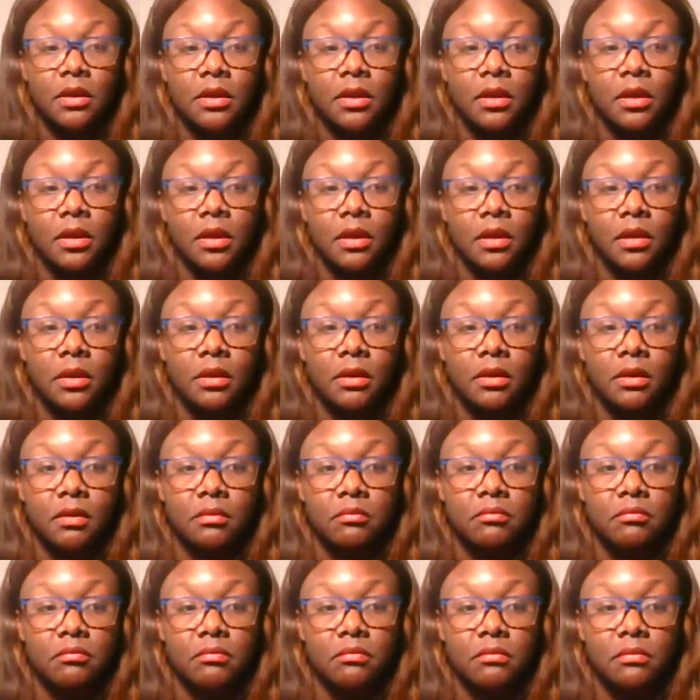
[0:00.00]

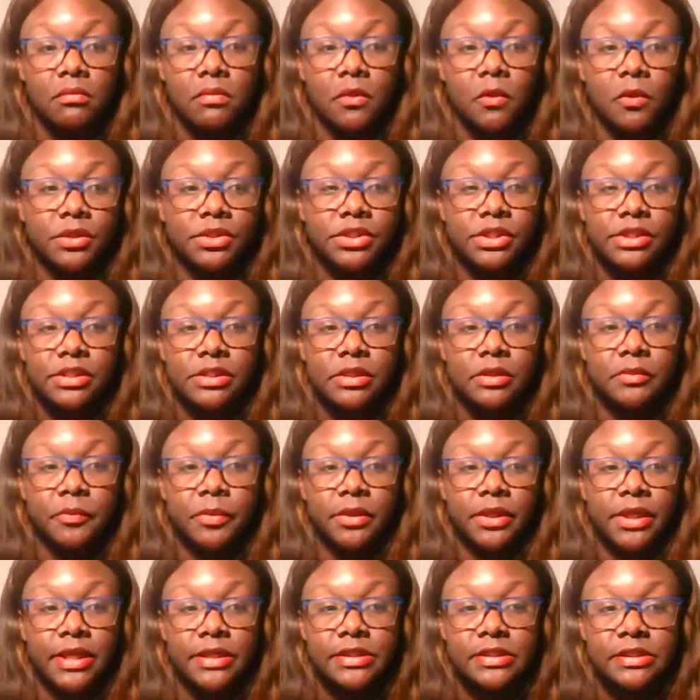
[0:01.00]
um, or just a
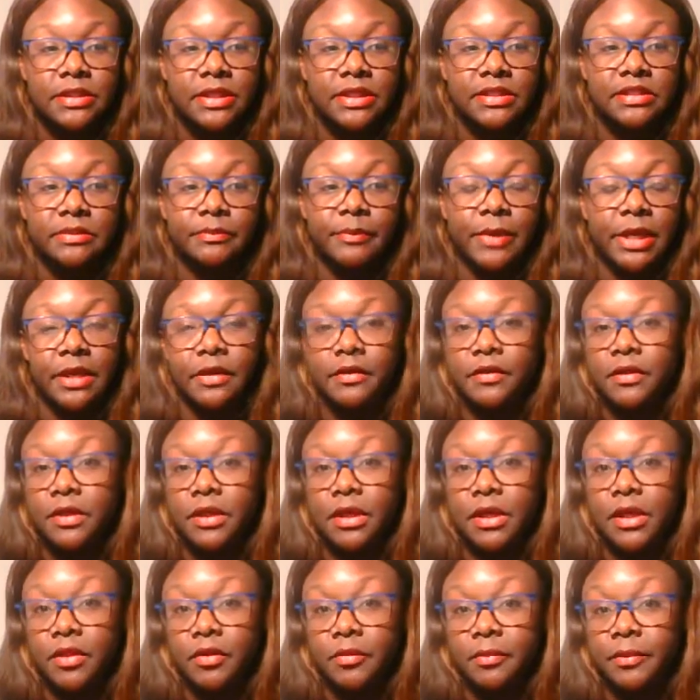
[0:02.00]
place that's better than
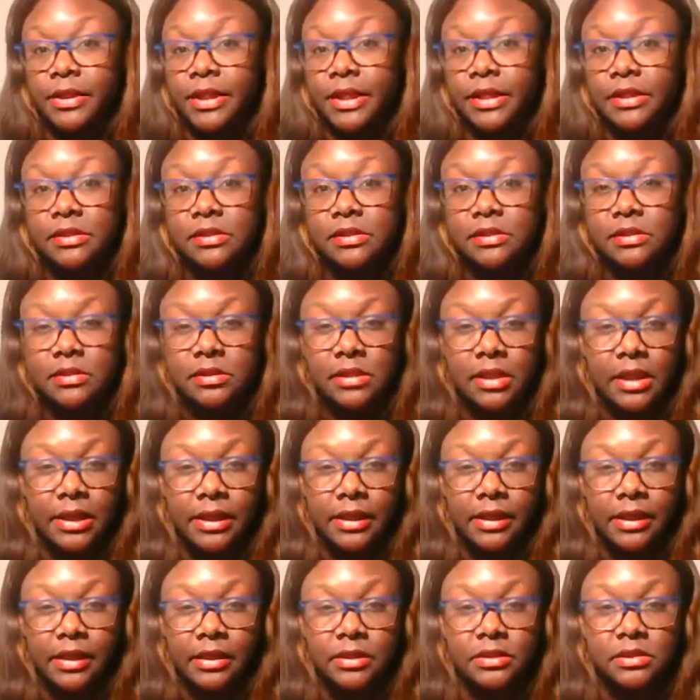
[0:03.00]
another place, I
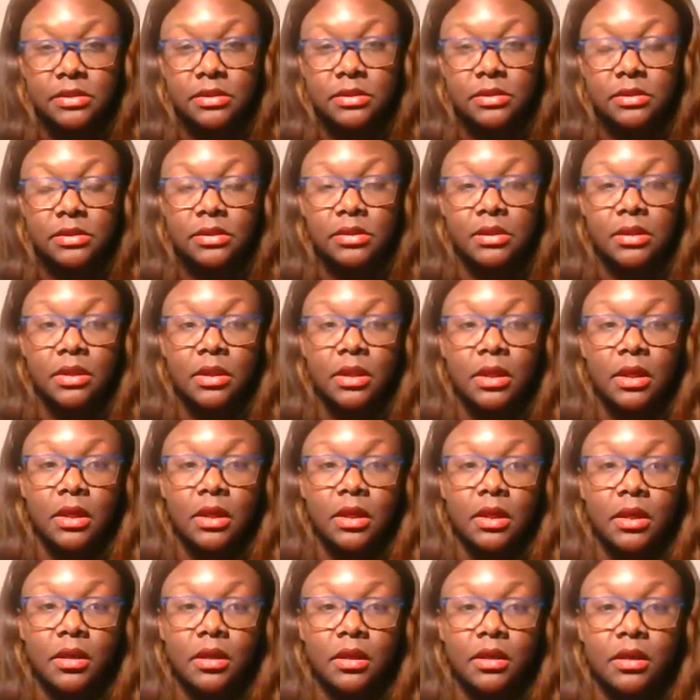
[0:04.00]
guess.
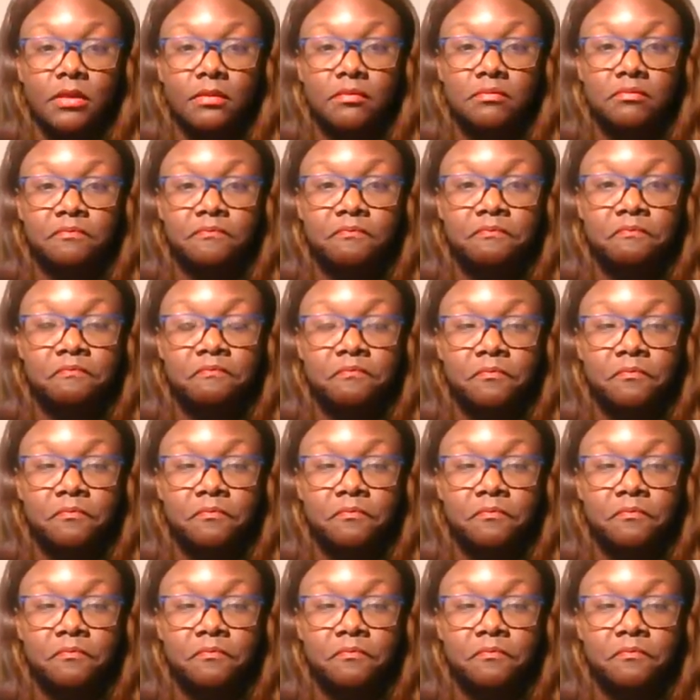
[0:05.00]
Um,